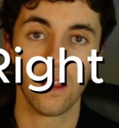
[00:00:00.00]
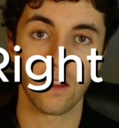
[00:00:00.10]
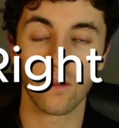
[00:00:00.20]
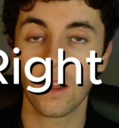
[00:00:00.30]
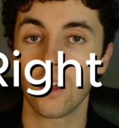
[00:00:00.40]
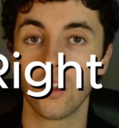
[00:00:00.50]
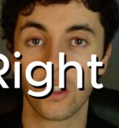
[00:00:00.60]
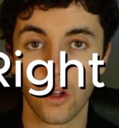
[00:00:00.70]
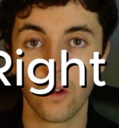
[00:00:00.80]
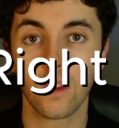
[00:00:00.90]
There's really only
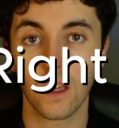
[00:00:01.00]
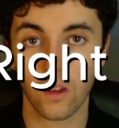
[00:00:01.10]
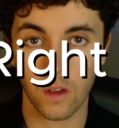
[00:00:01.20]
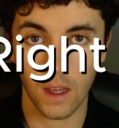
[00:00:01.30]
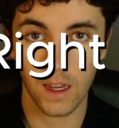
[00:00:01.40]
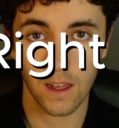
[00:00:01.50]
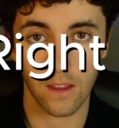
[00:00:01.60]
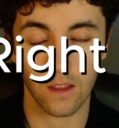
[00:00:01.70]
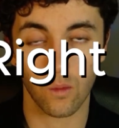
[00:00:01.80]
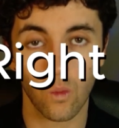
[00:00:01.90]
2 things you need, and
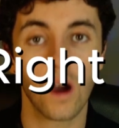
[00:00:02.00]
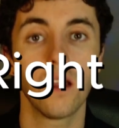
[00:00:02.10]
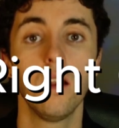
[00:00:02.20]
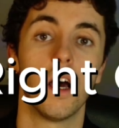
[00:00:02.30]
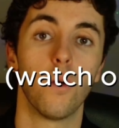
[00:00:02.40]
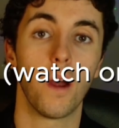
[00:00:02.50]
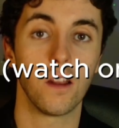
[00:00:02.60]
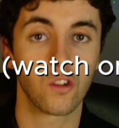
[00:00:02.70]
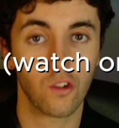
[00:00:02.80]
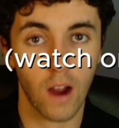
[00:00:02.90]
that's 1, a way to
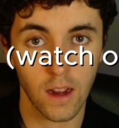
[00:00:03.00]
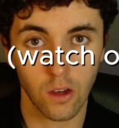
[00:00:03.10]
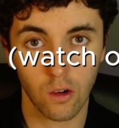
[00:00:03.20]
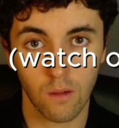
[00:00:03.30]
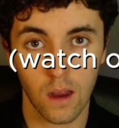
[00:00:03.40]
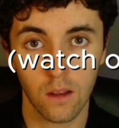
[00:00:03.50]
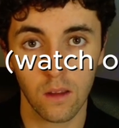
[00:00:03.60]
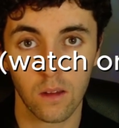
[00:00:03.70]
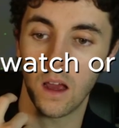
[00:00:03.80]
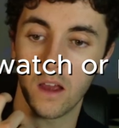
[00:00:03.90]
track your runs.
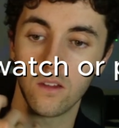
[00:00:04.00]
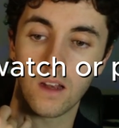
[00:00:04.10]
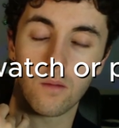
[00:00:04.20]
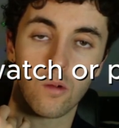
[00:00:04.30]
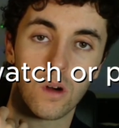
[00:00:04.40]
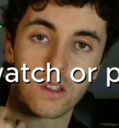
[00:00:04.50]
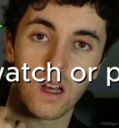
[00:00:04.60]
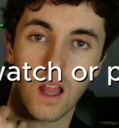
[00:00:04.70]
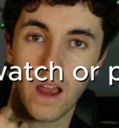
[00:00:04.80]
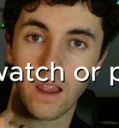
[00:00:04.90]
I use an Apple Watch, I
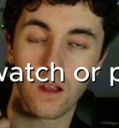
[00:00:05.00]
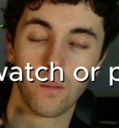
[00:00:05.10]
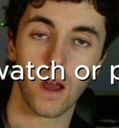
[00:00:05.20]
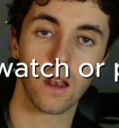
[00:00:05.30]
like it, but